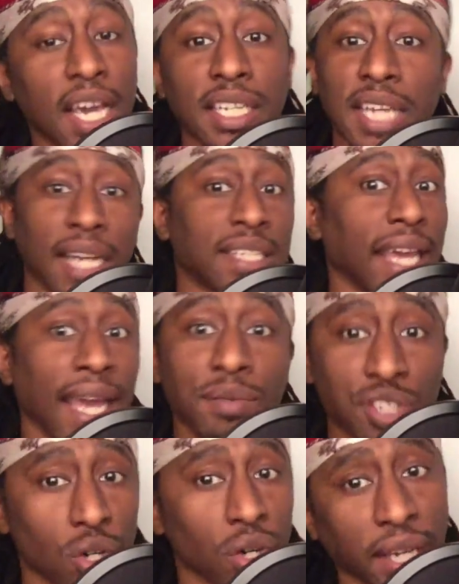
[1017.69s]
Y'all damn
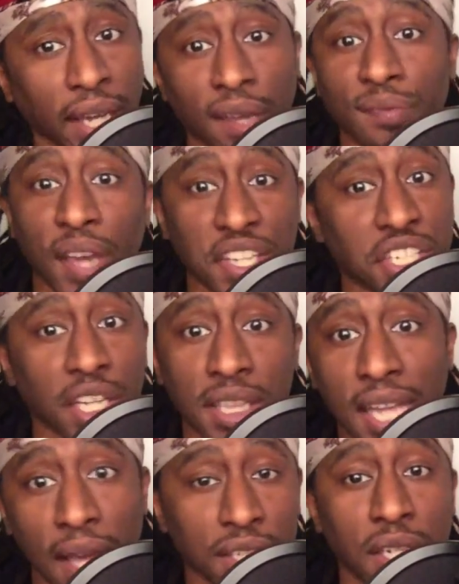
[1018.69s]
sure can't vet your,
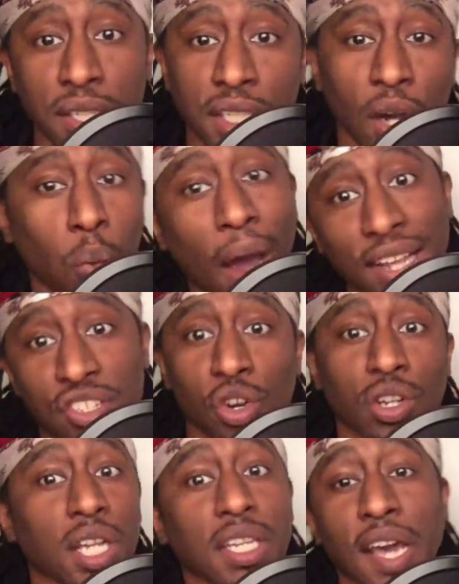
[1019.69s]
le- your, your whites
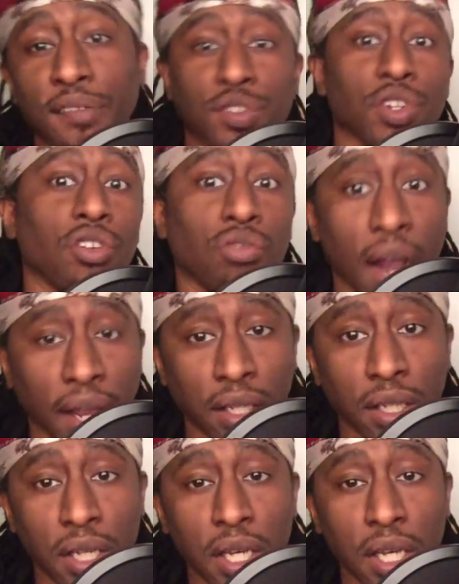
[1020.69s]
on the left or the right.